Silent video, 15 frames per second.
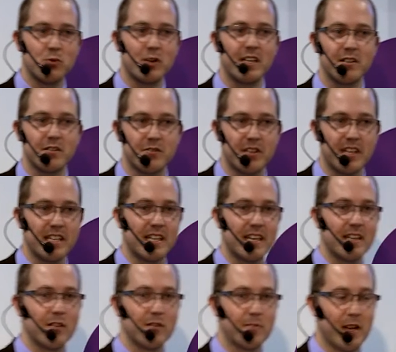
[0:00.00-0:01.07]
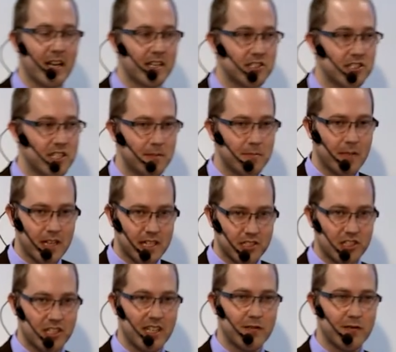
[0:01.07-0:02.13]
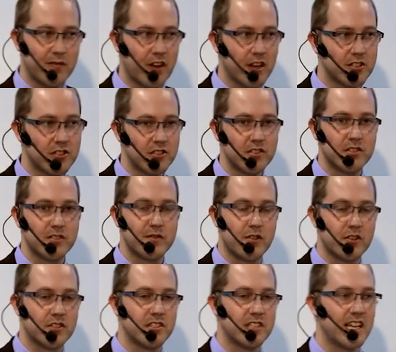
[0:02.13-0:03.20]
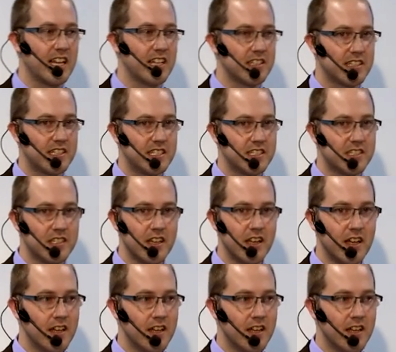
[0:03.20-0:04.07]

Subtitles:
way of thinking of packaging in functions, functionalities,